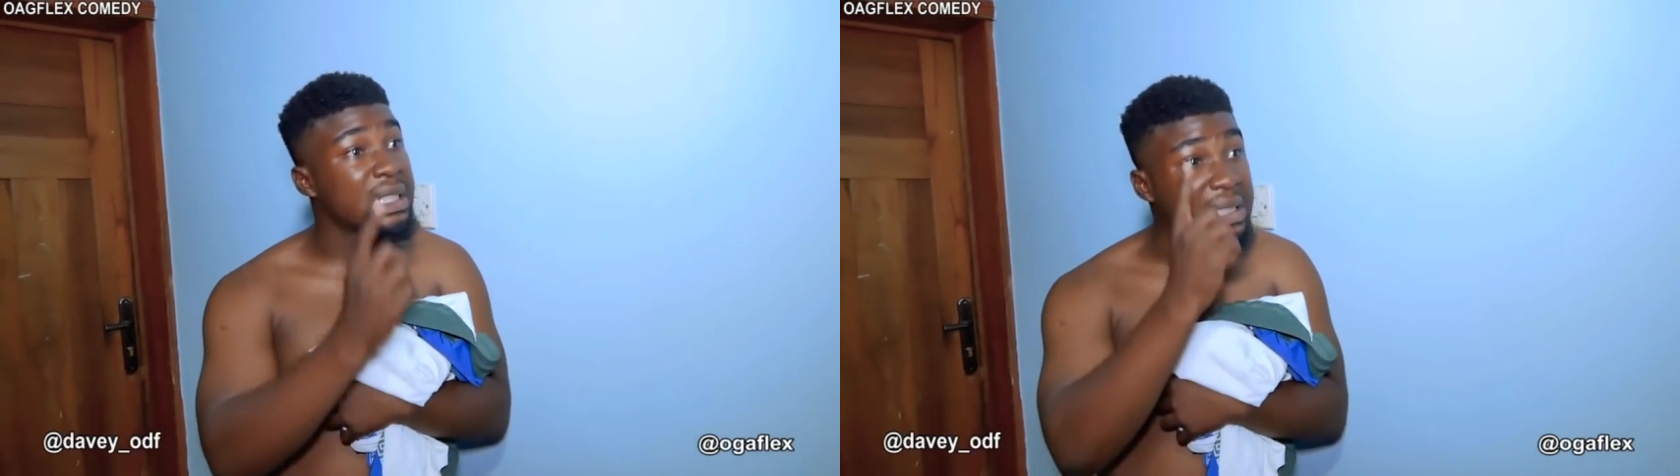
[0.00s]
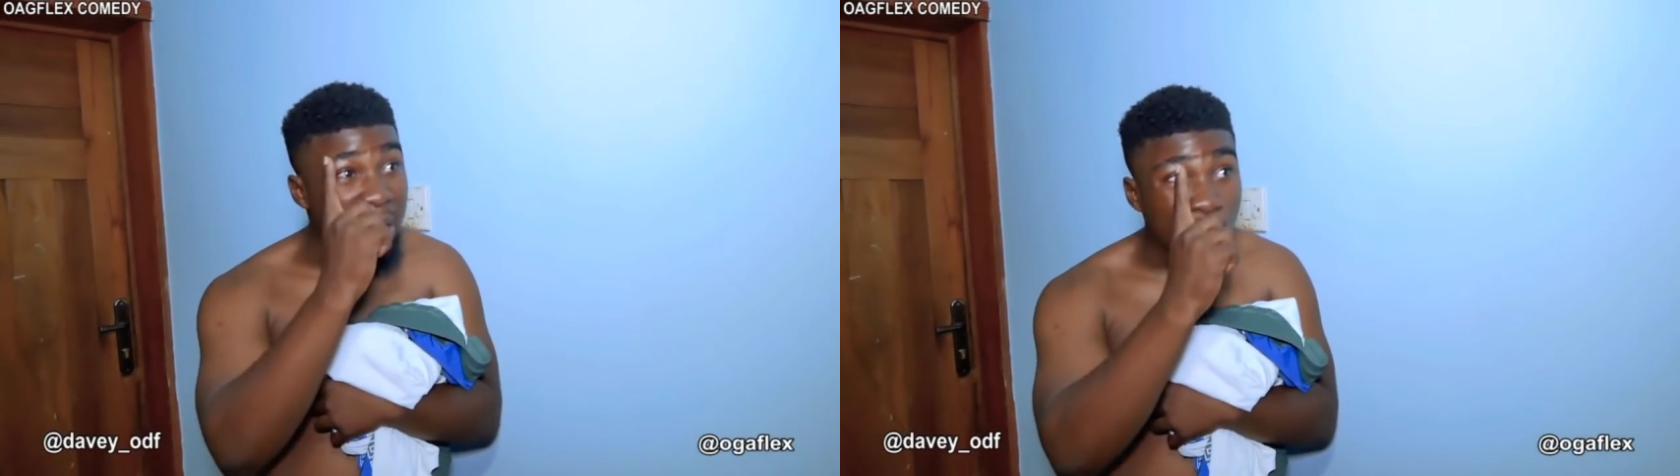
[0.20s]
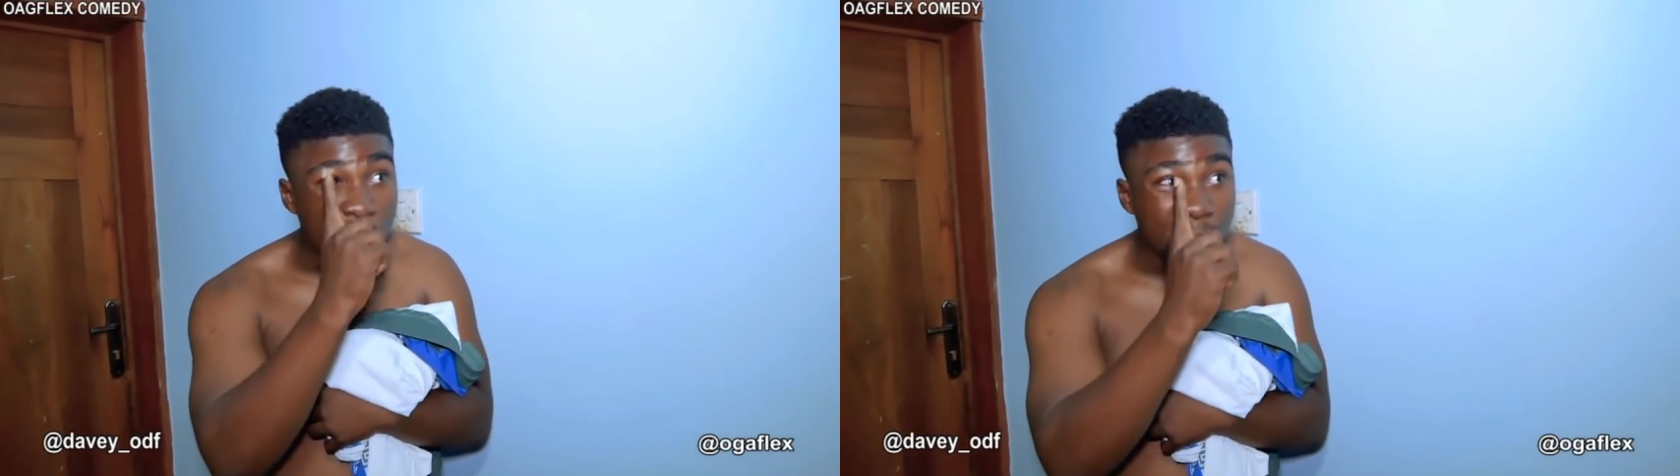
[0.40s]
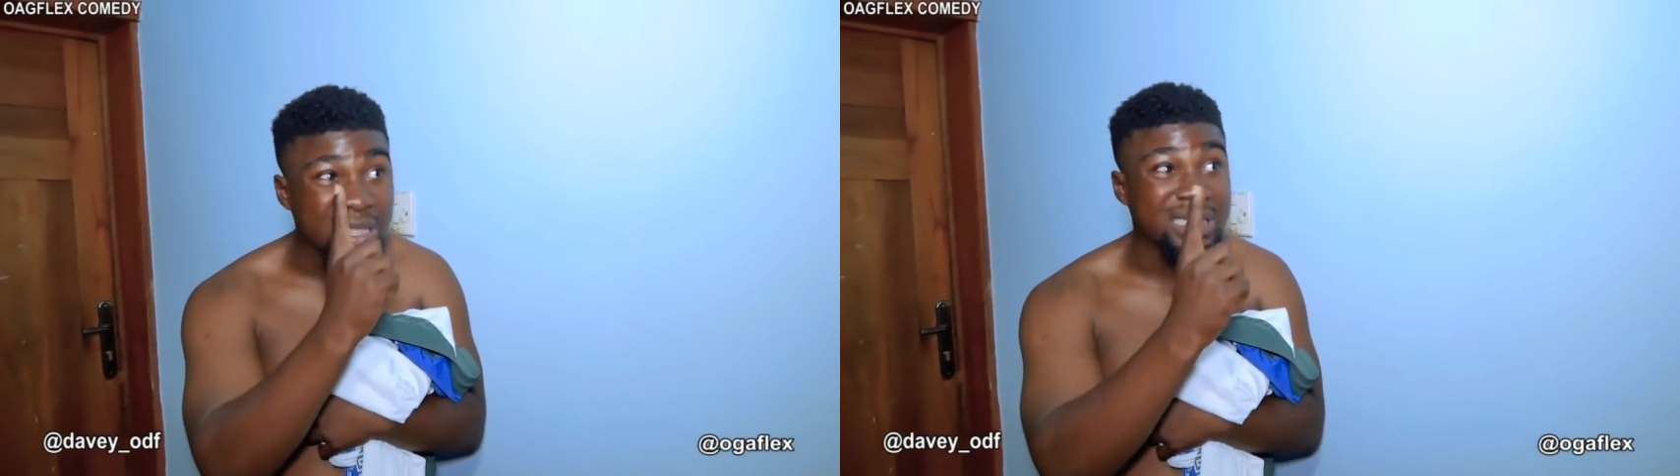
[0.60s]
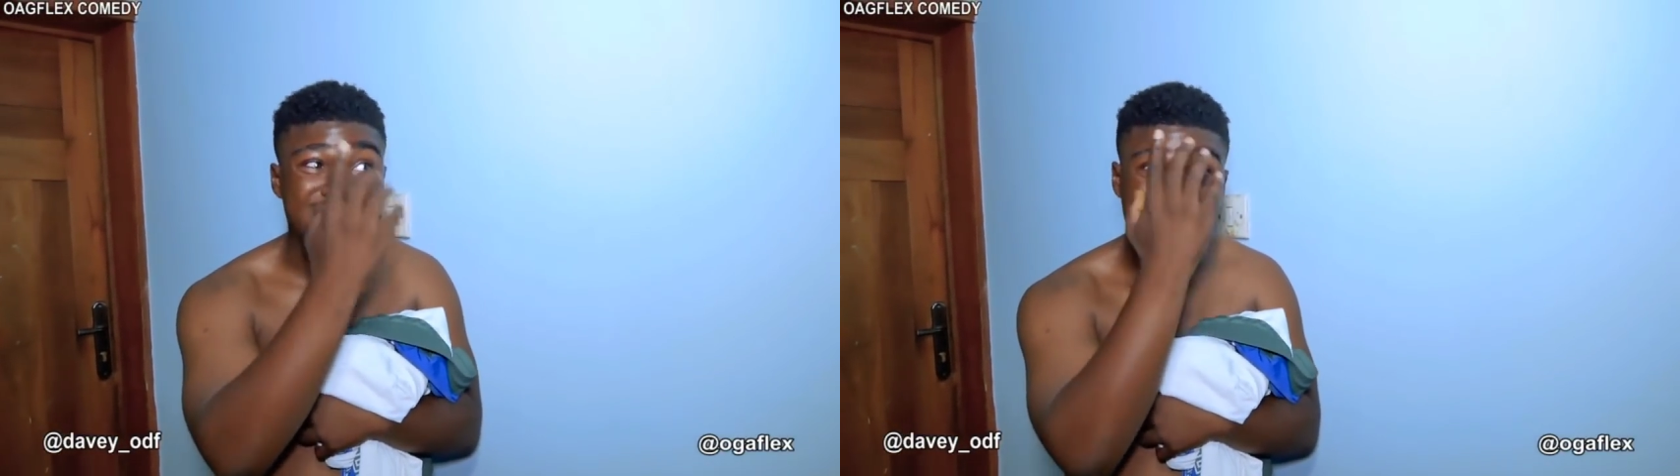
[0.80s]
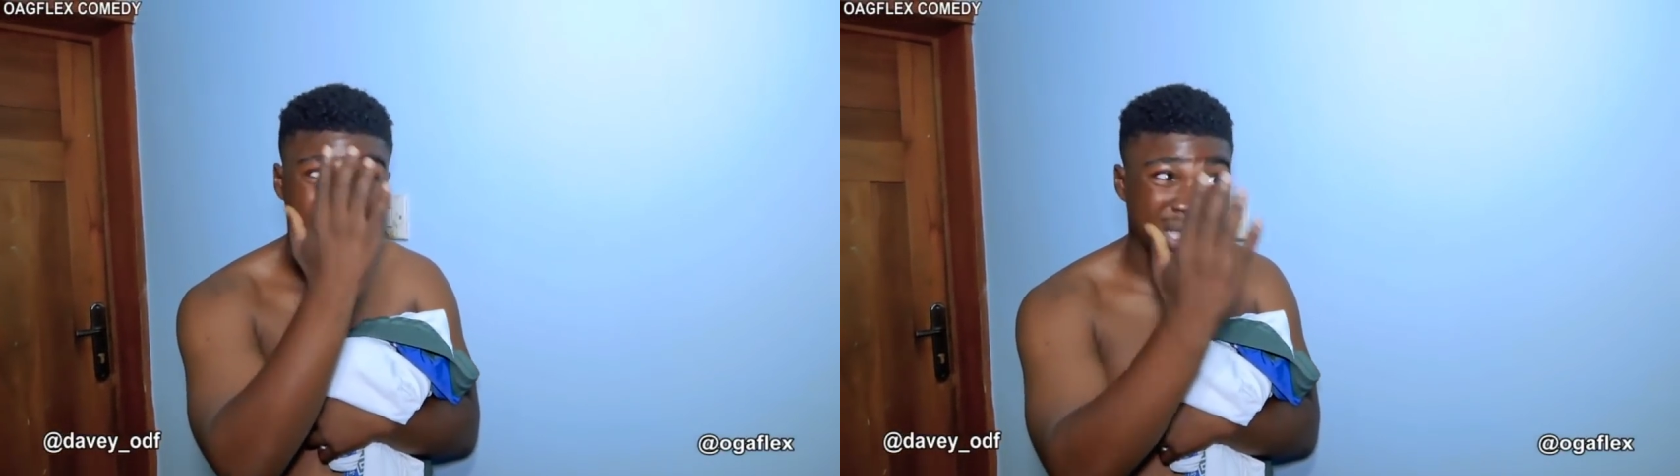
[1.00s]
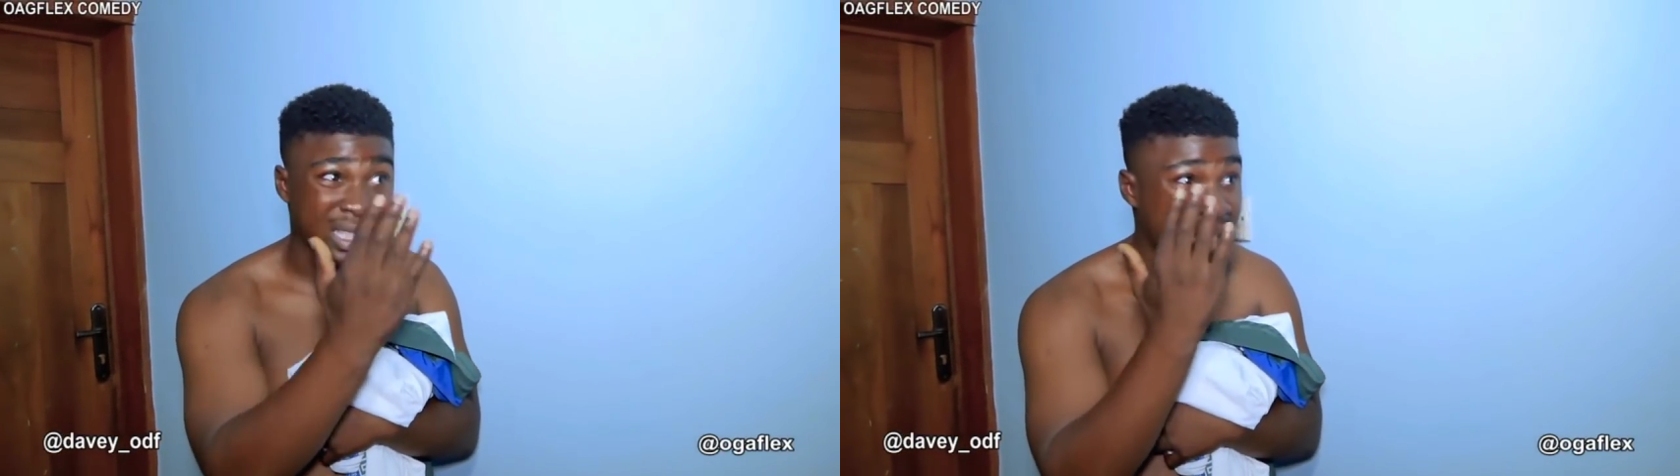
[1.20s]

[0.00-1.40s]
now one minute, thirty seconds at the